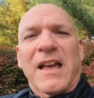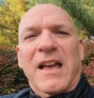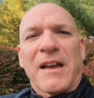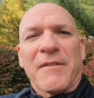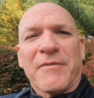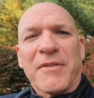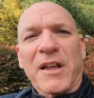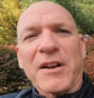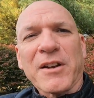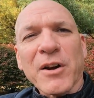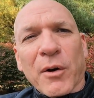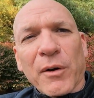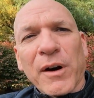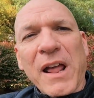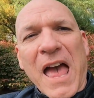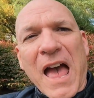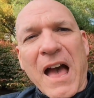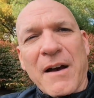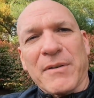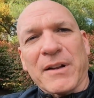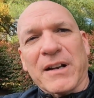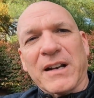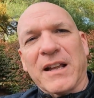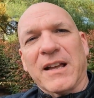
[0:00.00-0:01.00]
If they don't
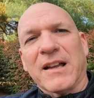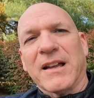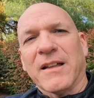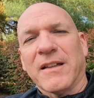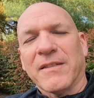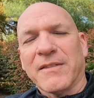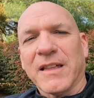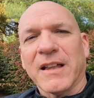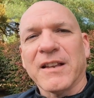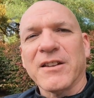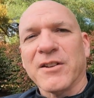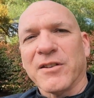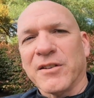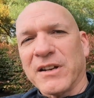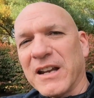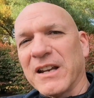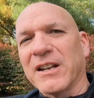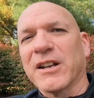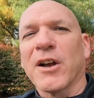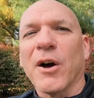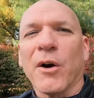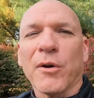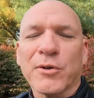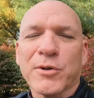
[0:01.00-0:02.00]
have it, then you
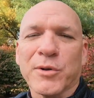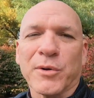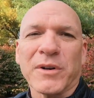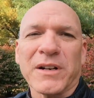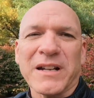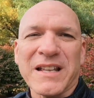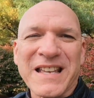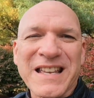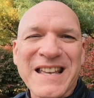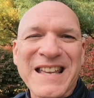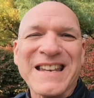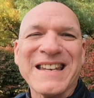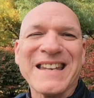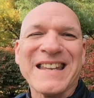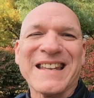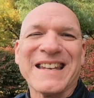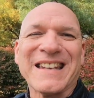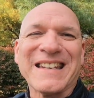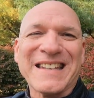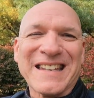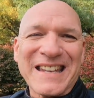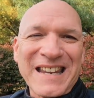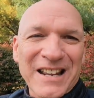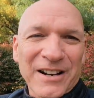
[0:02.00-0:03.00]
need to go to an
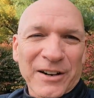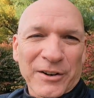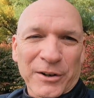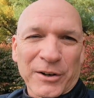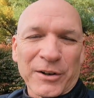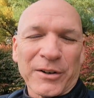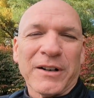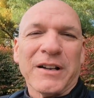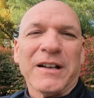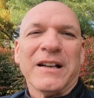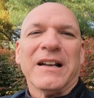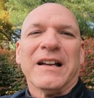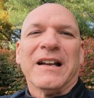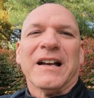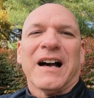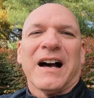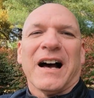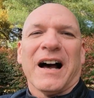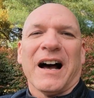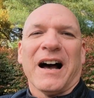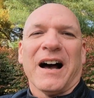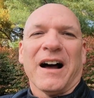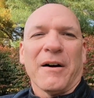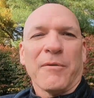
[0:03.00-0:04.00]
Indian dealer
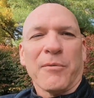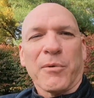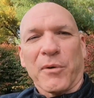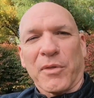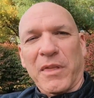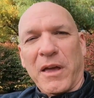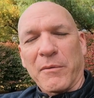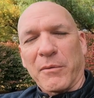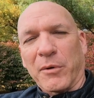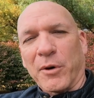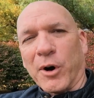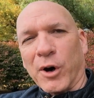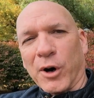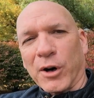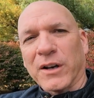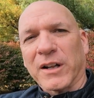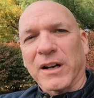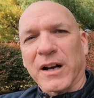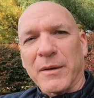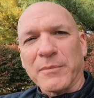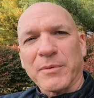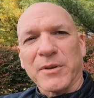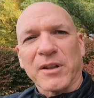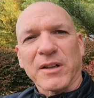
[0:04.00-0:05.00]
where they will hook
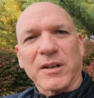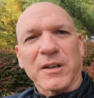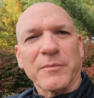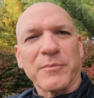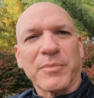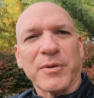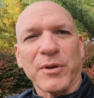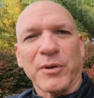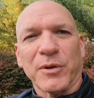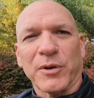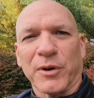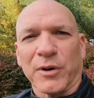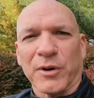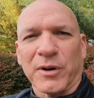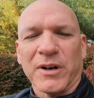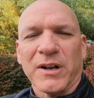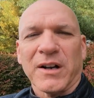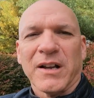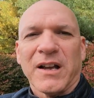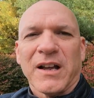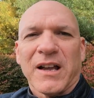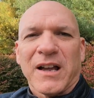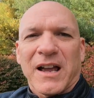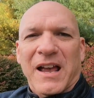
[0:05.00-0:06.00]
it up to the computer,
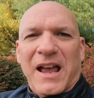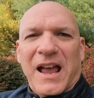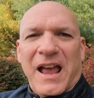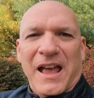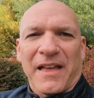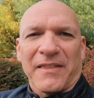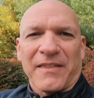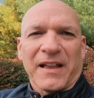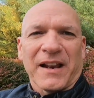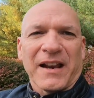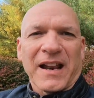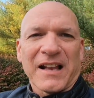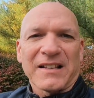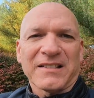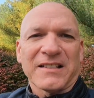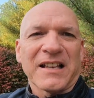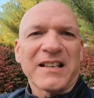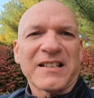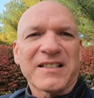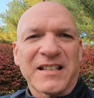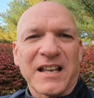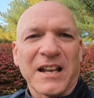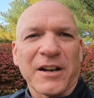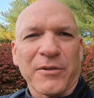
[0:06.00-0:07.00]
and then as
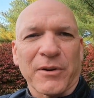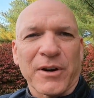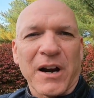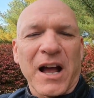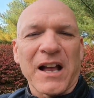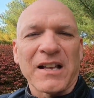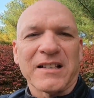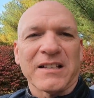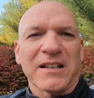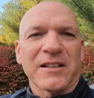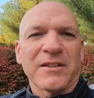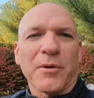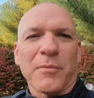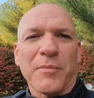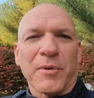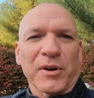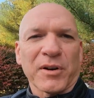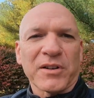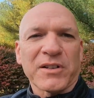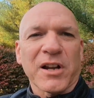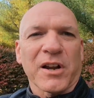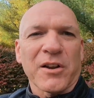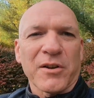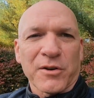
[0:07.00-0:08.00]
they synchronize it, they'll be
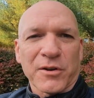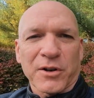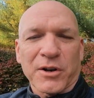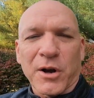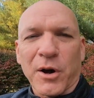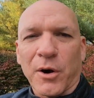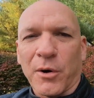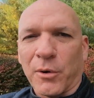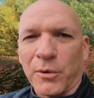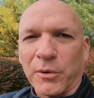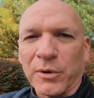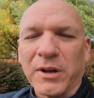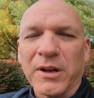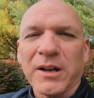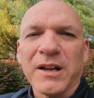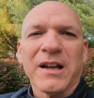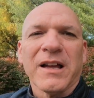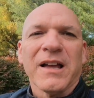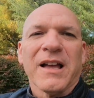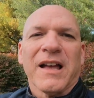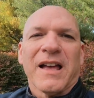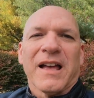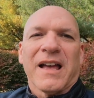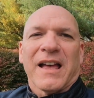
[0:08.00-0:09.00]
able to tell you your code.
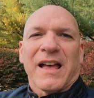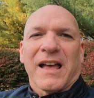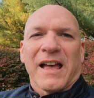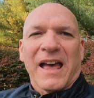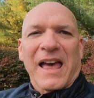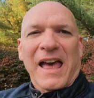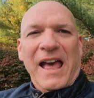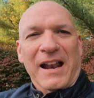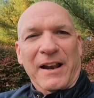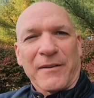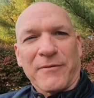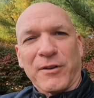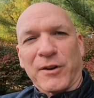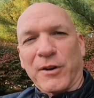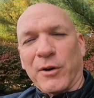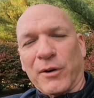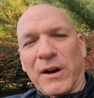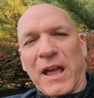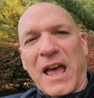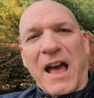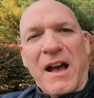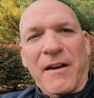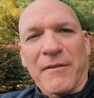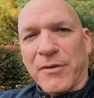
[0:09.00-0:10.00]
And if you
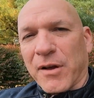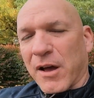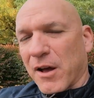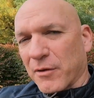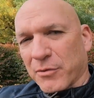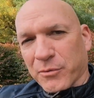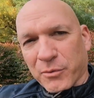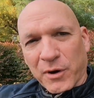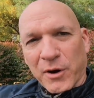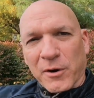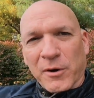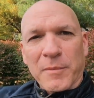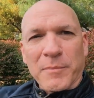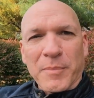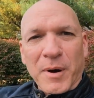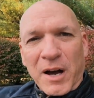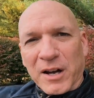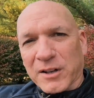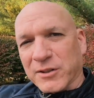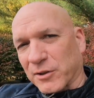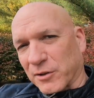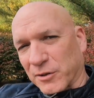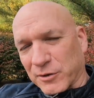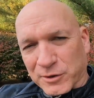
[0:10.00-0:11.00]
don't have
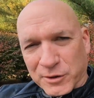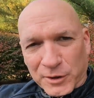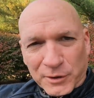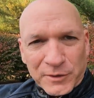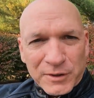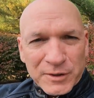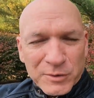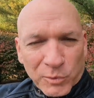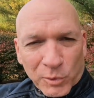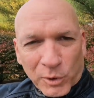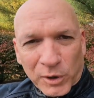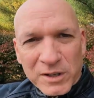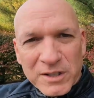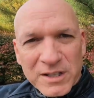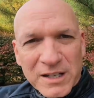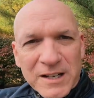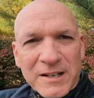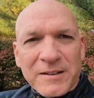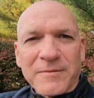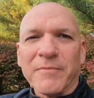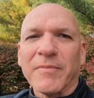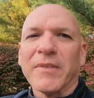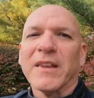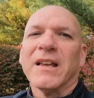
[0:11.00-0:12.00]
$300 or the service
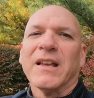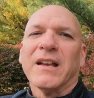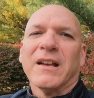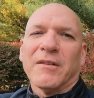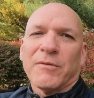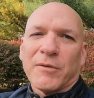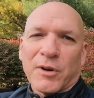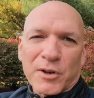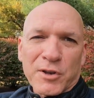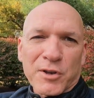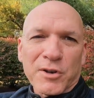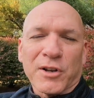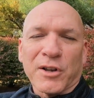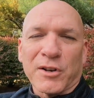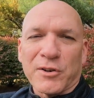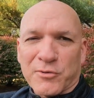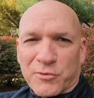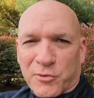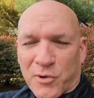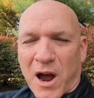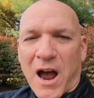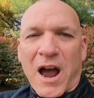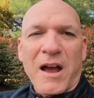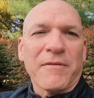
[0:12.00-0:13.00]
warranty, well, you can
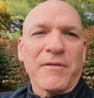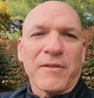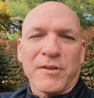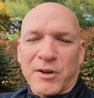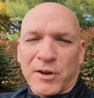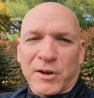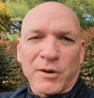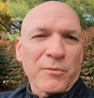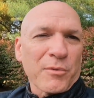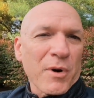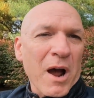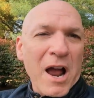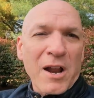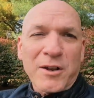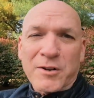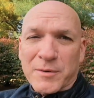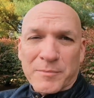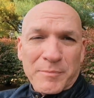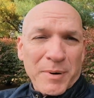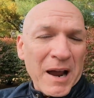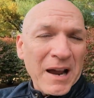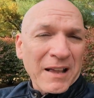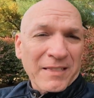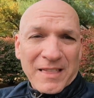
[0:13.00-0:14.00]
ride
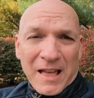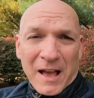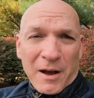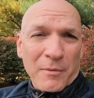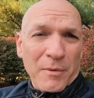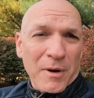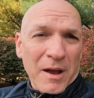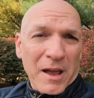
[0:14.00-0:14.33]
your bike that